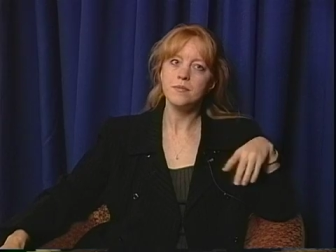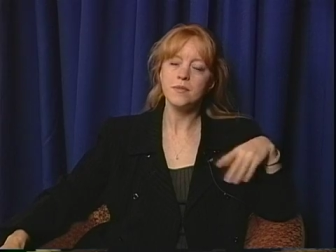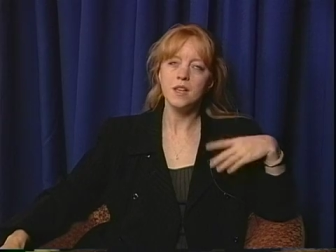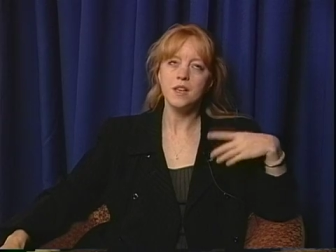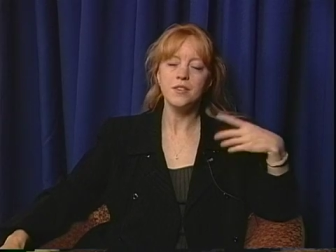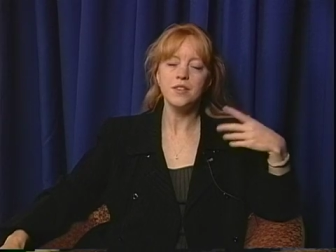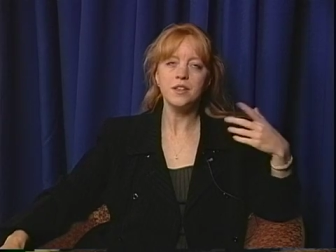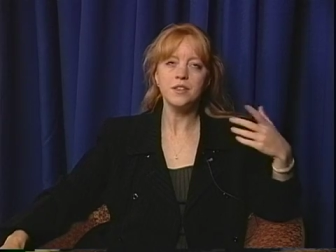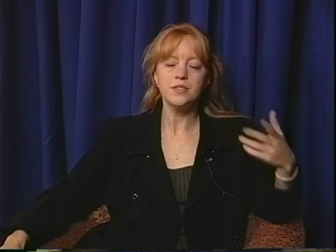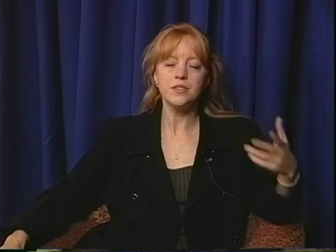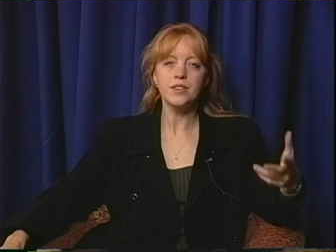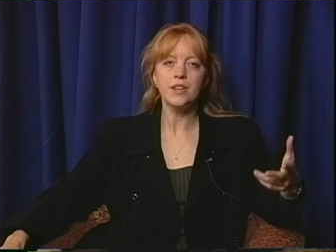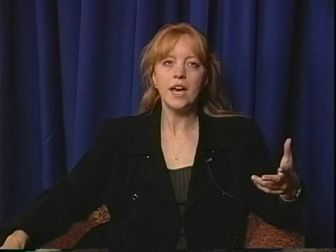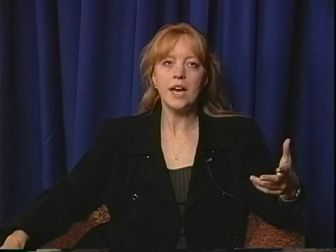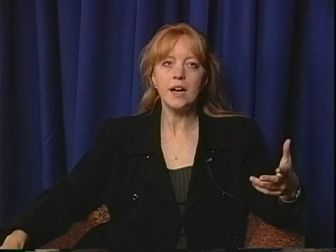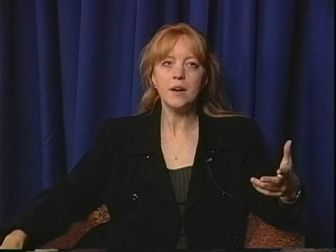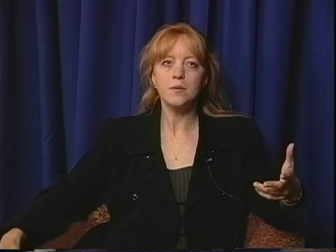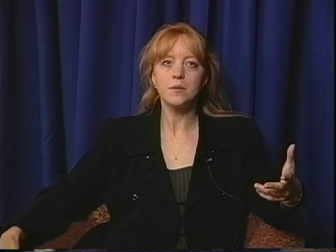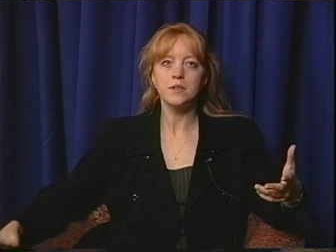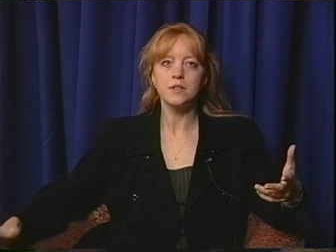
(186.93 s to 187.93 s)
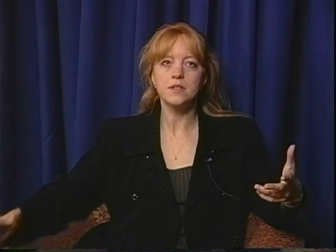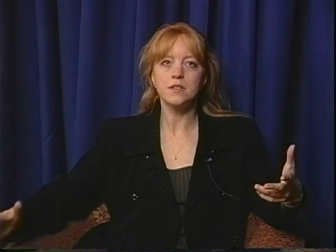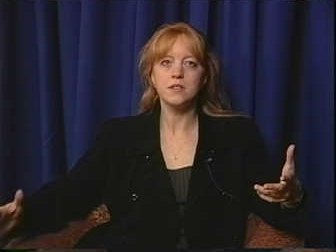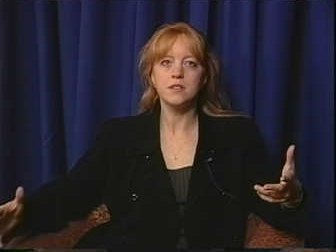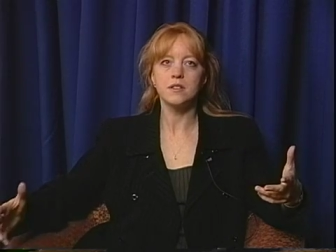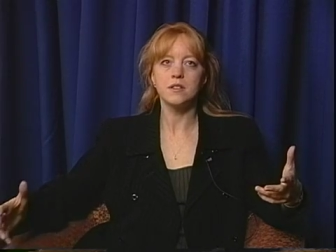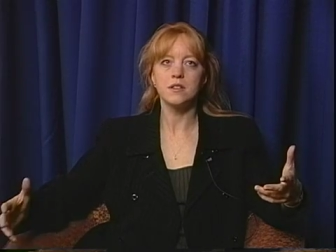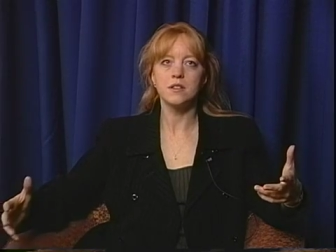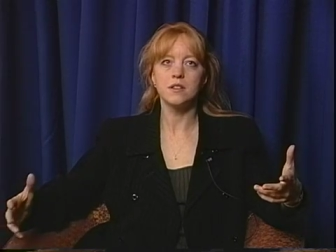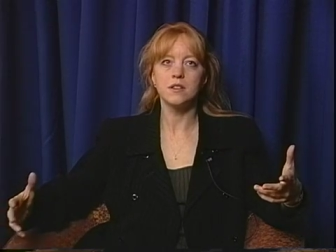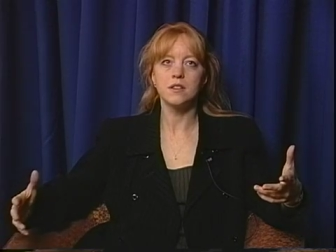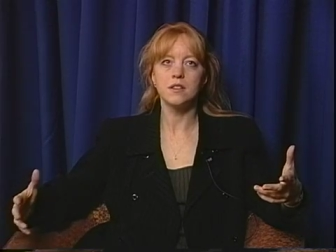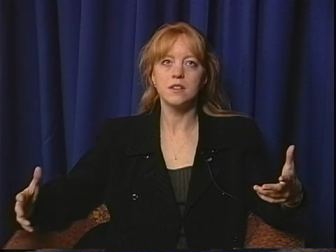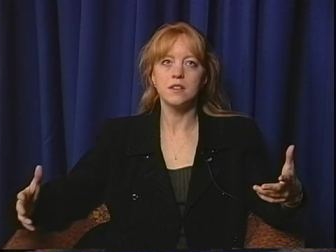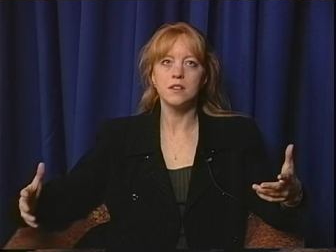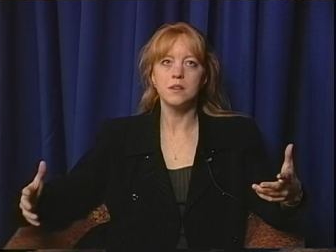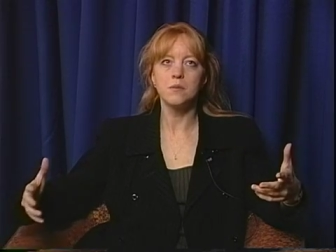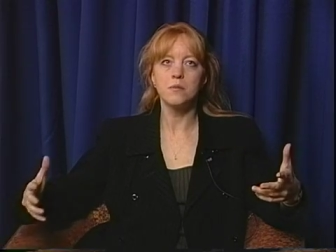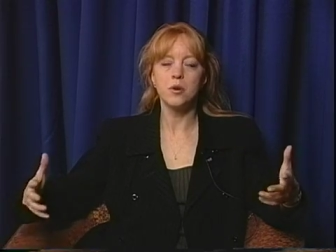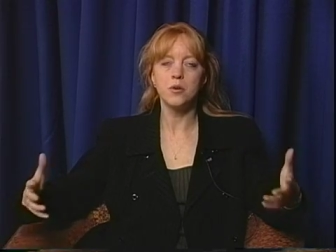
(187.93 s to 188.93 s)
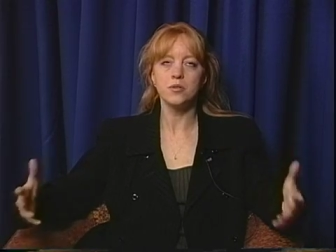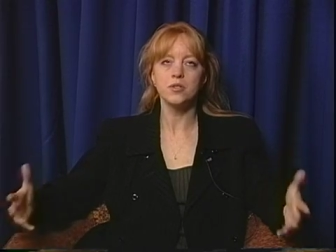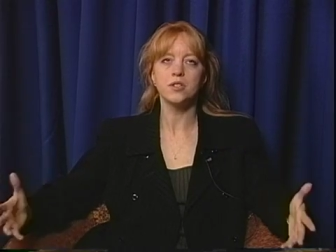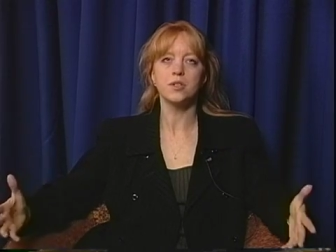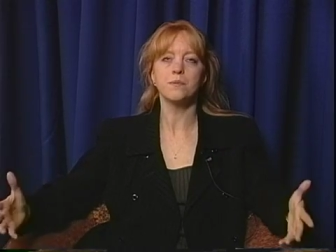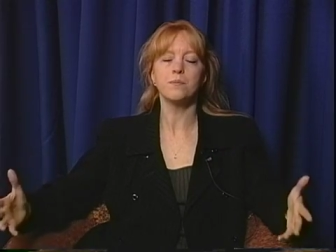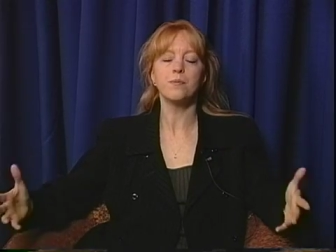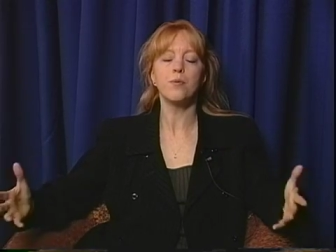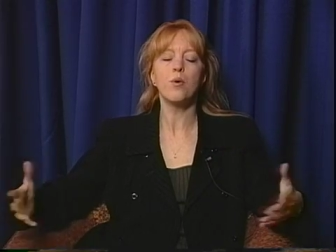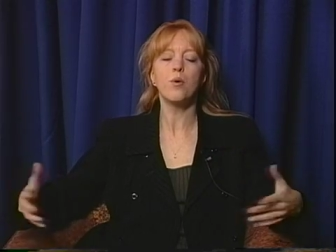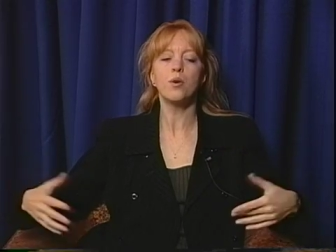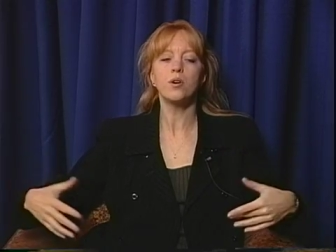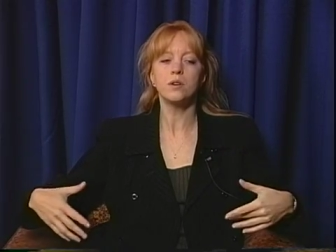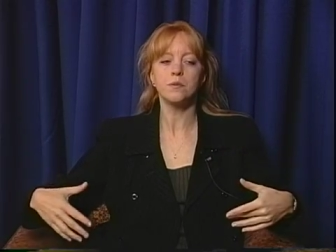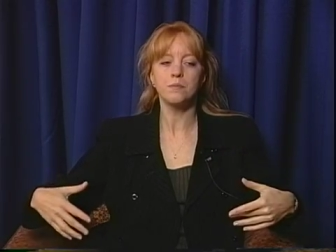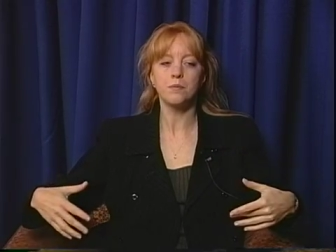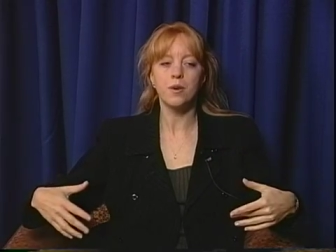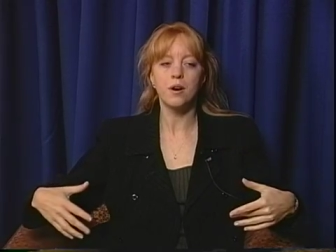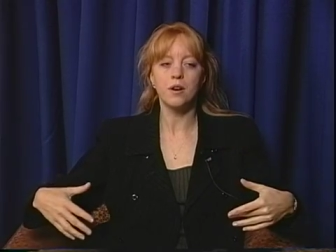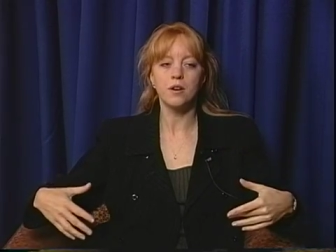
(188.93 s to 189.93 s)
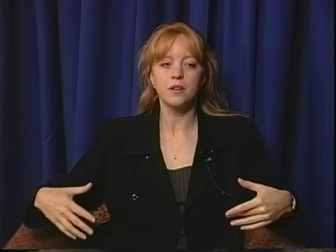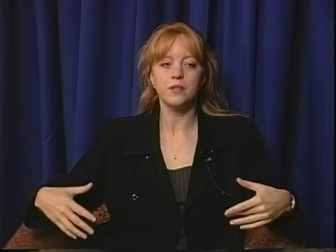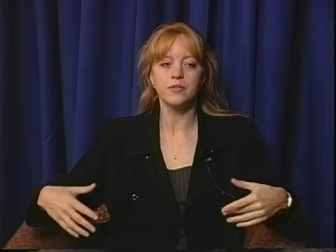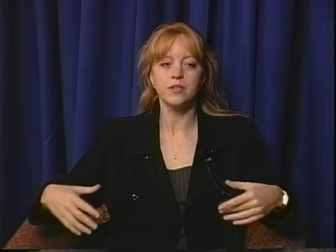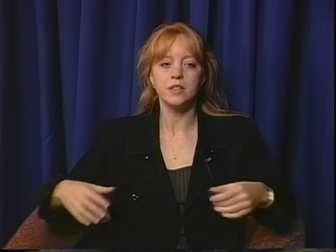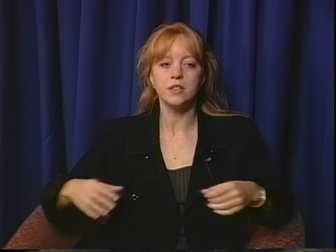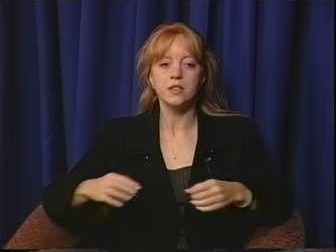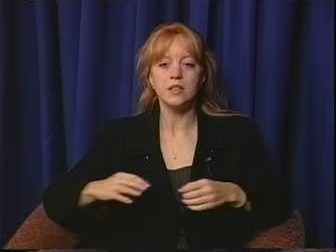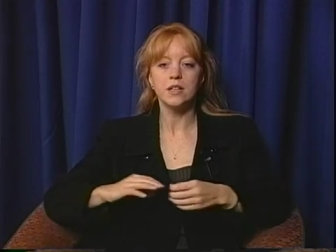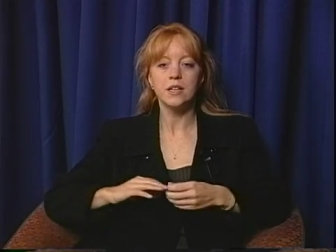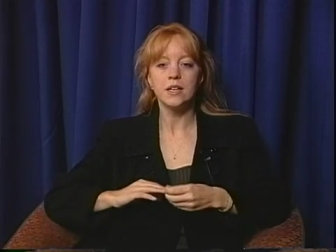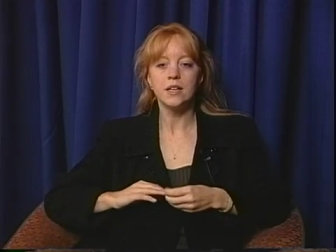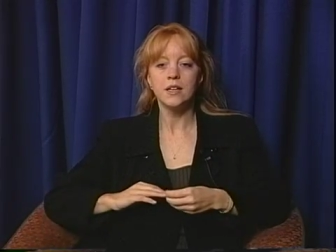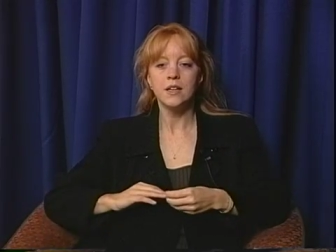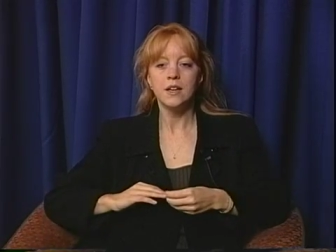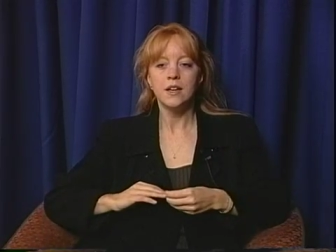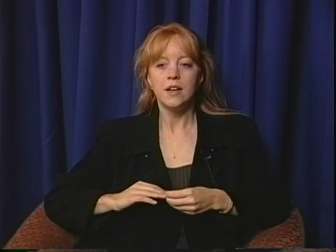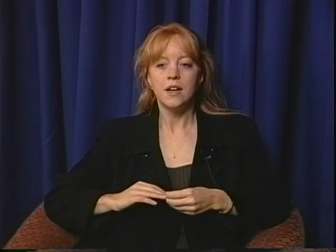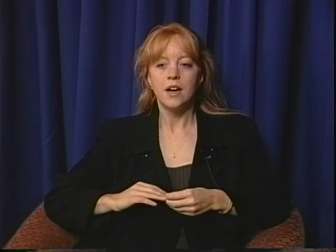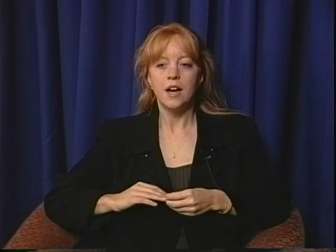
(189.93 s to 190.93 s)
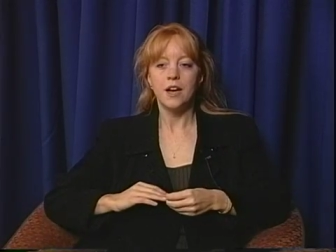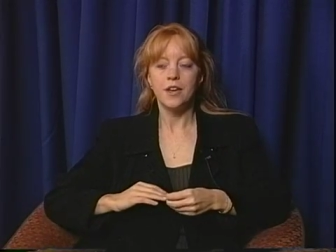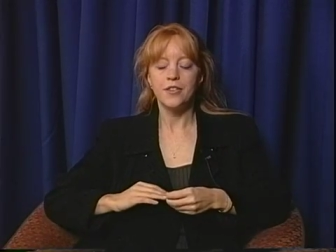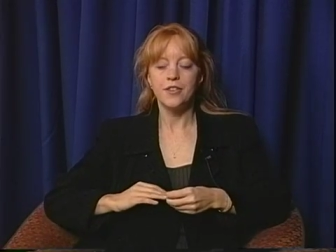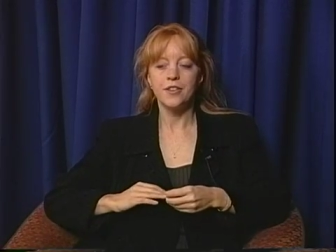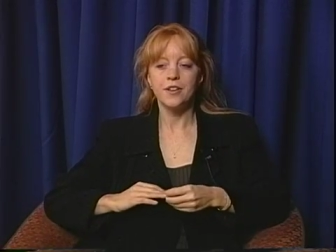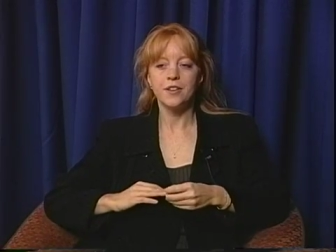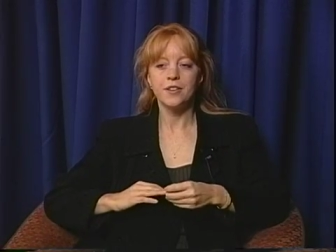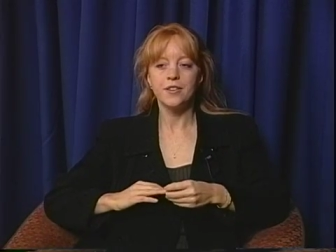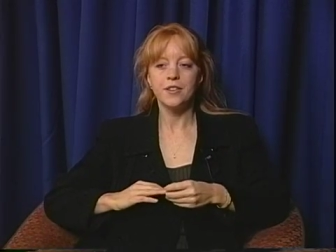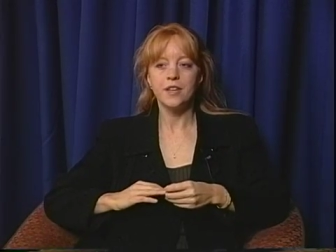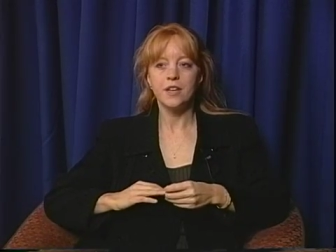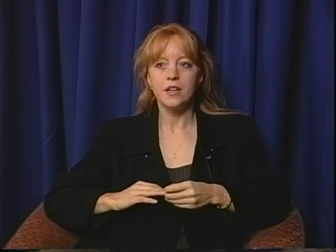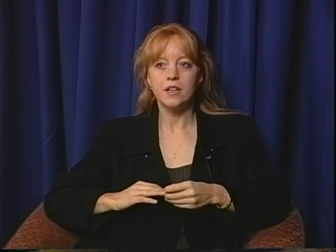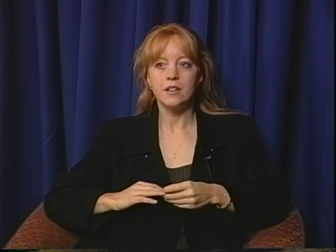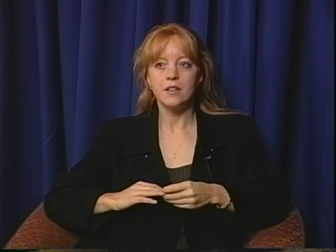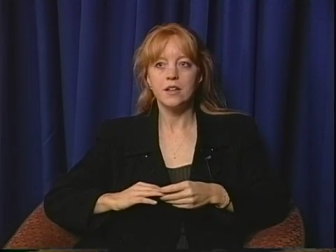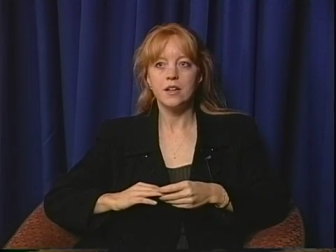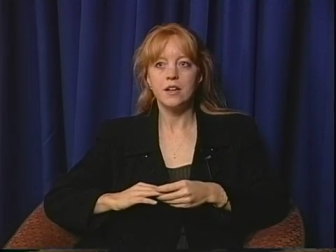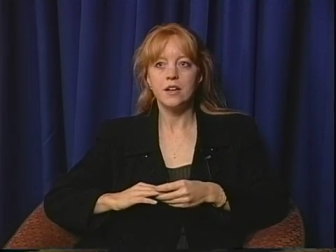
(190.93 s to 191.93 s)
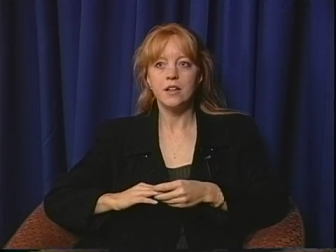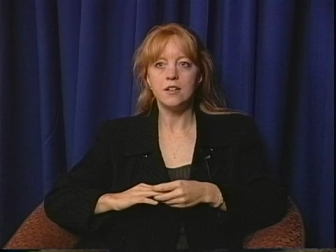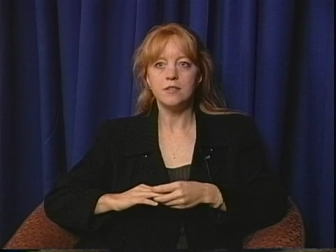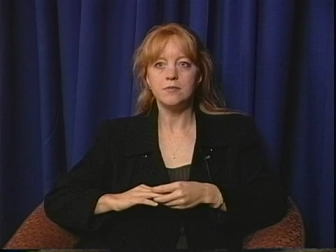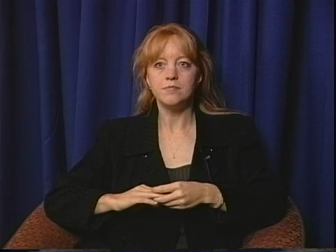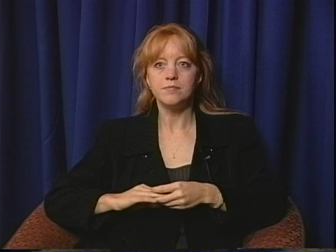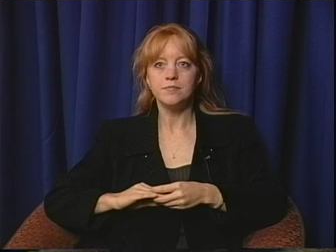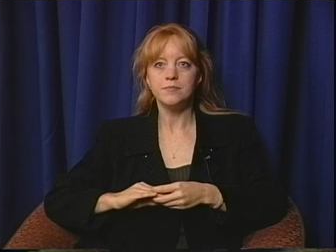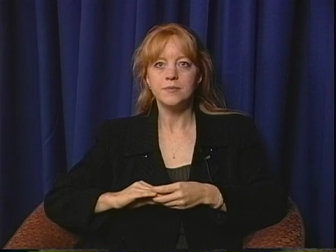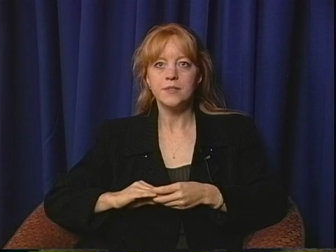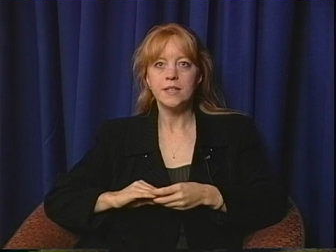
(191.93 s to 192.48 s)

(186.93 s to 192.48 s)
I think that was the most important part of it. I think that the